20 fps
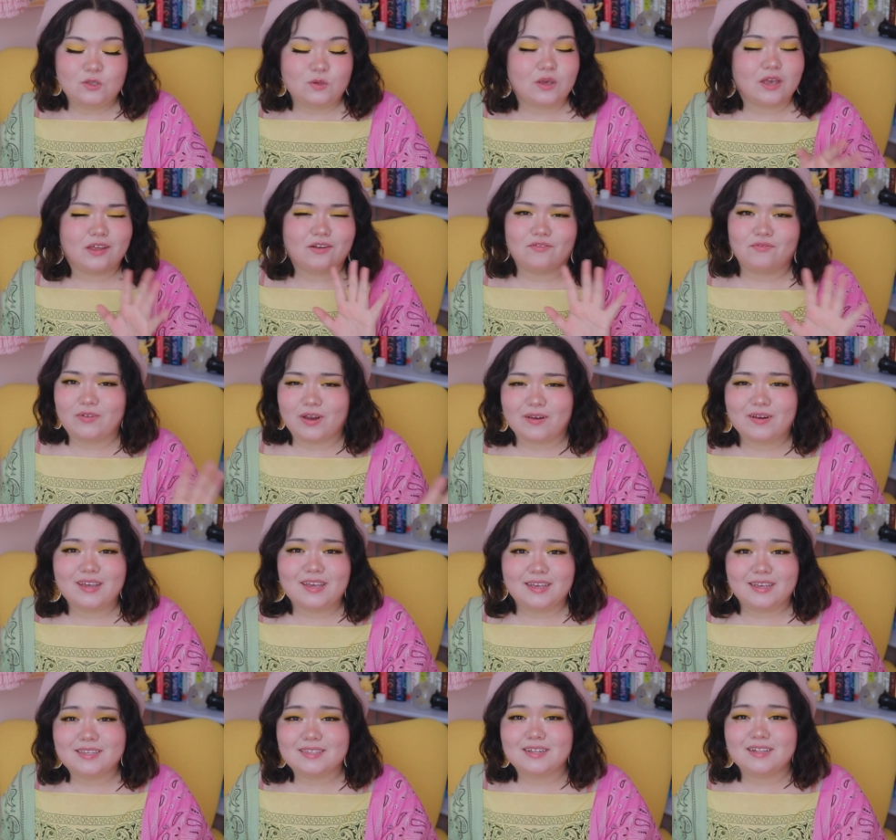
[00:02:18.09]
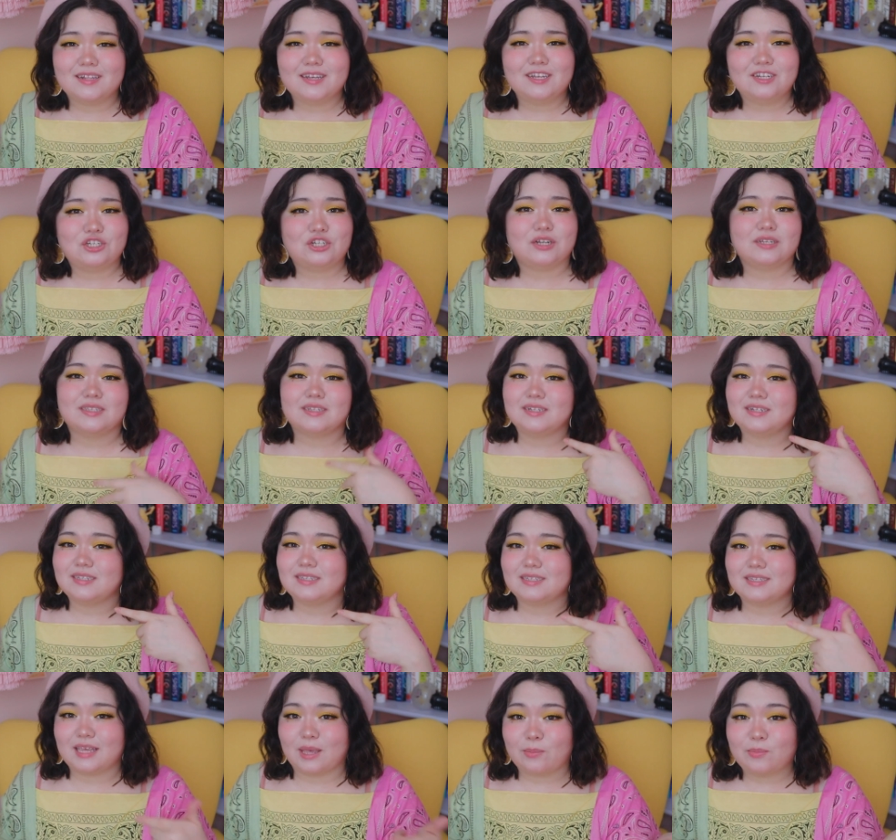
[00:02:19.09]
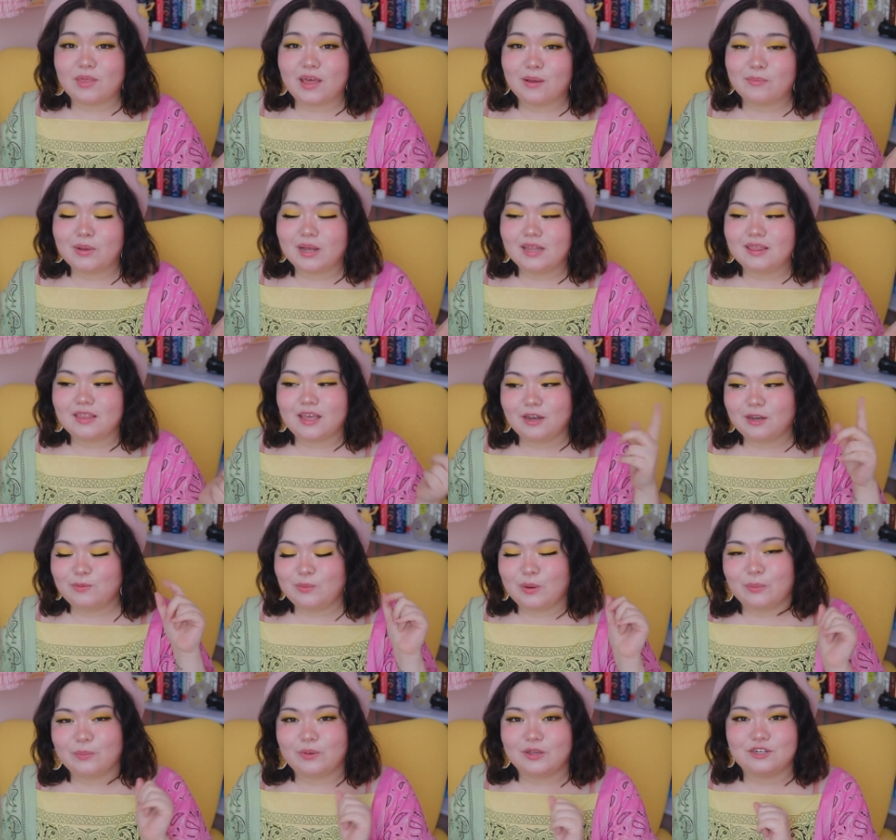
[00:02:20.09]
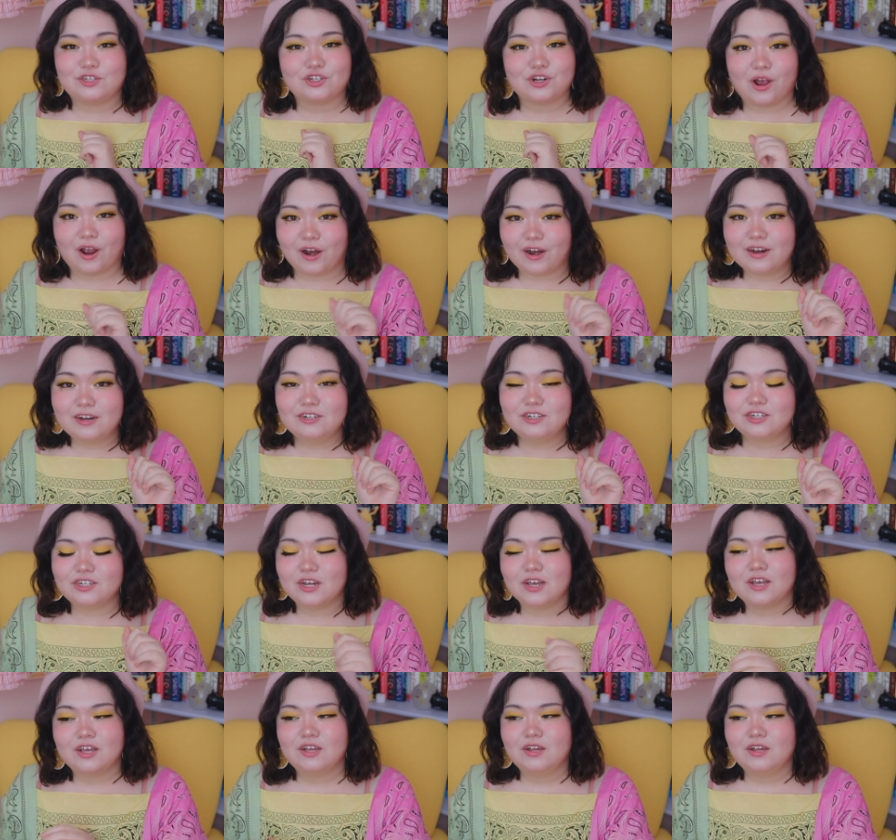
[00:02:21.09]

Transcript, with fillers: you can very easily just skip that month and you won't be charged.